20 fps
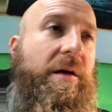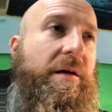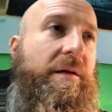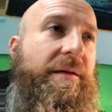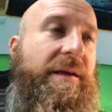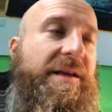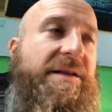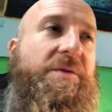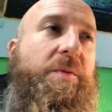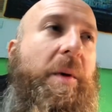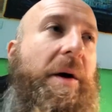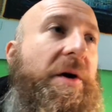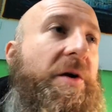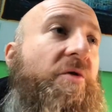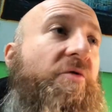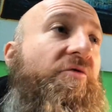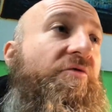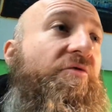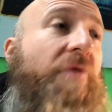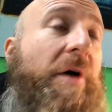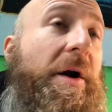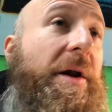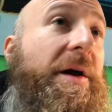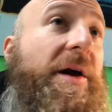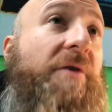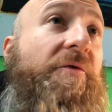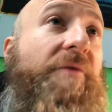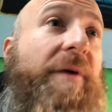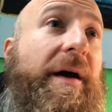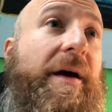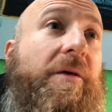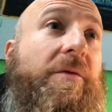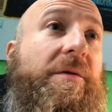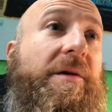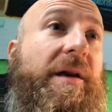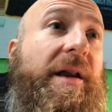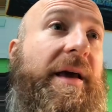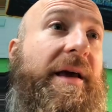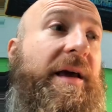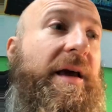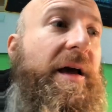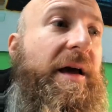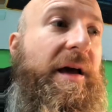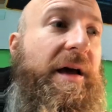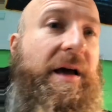That's why you're running around like